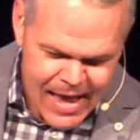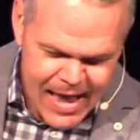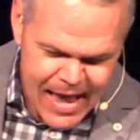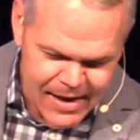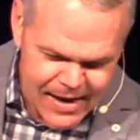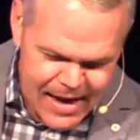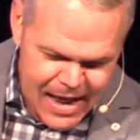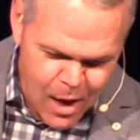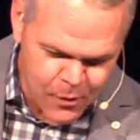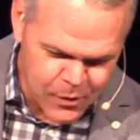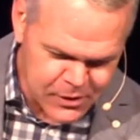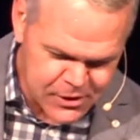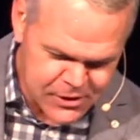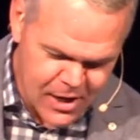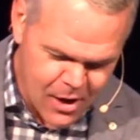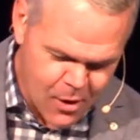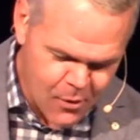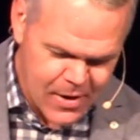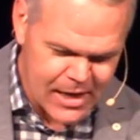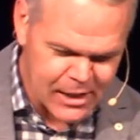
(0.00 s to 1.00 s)
And now the
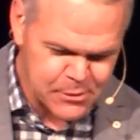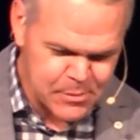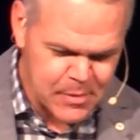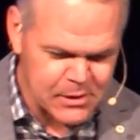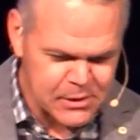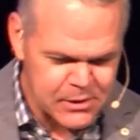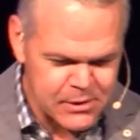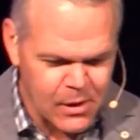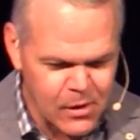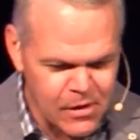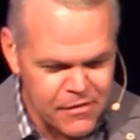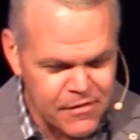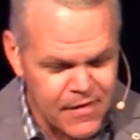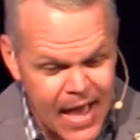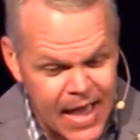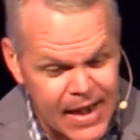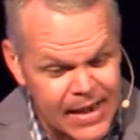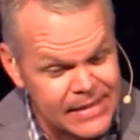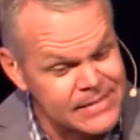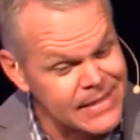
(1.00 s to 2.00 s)
stone has been
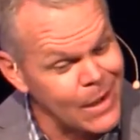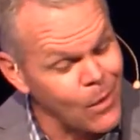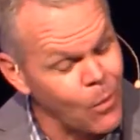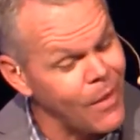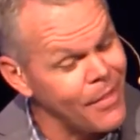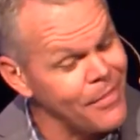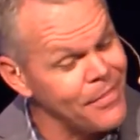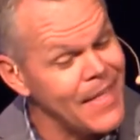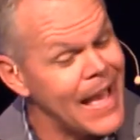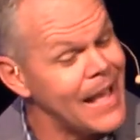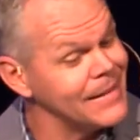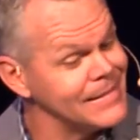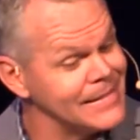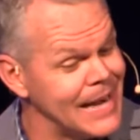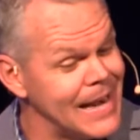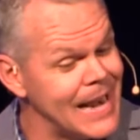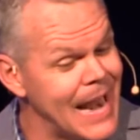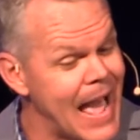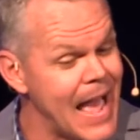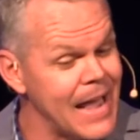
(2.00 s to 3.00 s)
certified as a
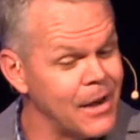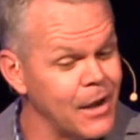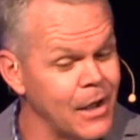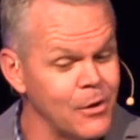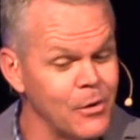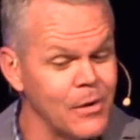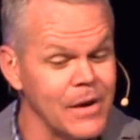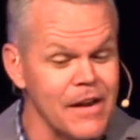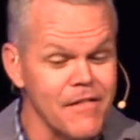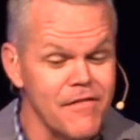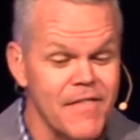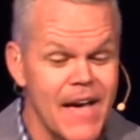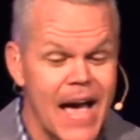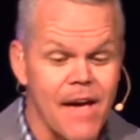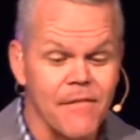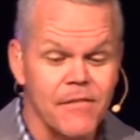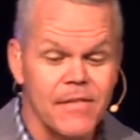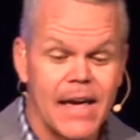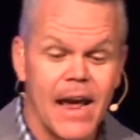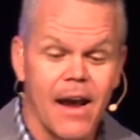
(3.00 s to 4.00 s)

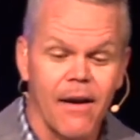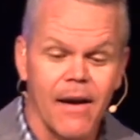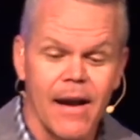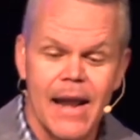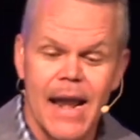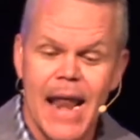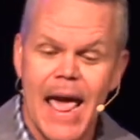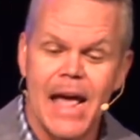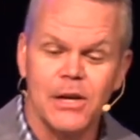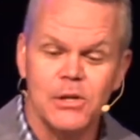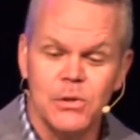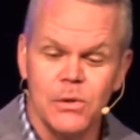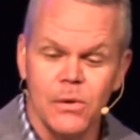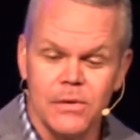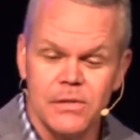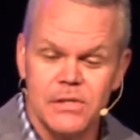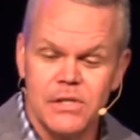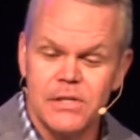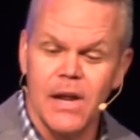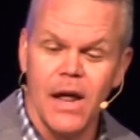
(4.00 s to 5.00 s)
1,905-carat
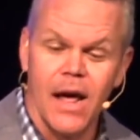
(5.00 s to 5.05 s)
natural